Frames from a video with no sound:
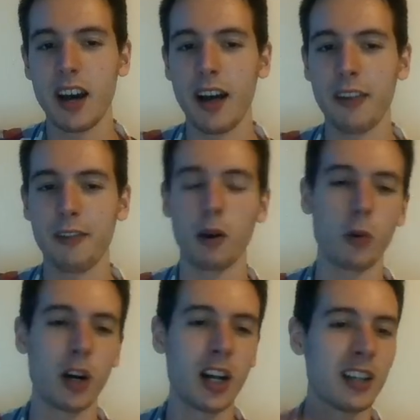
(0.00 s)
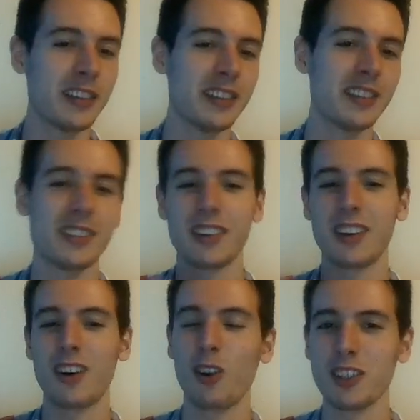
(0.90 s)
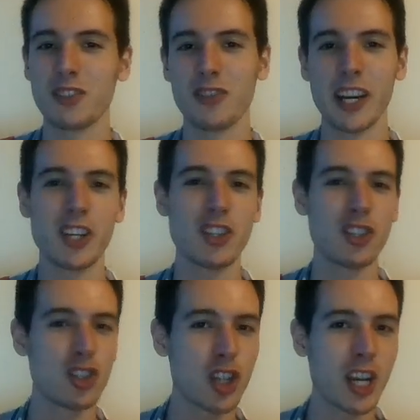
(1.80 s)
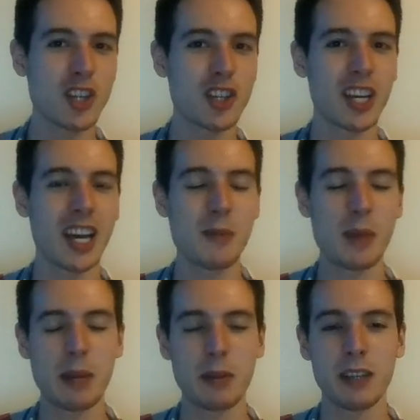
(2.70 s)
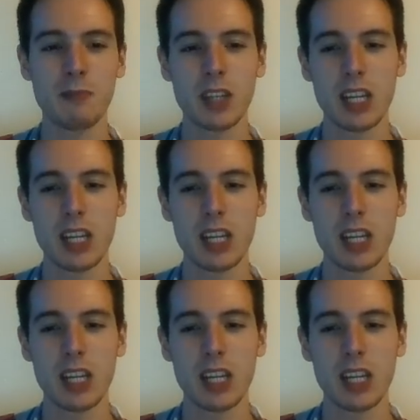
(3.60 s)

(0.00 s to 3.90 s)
I thought, well, then all these variations change again maybe.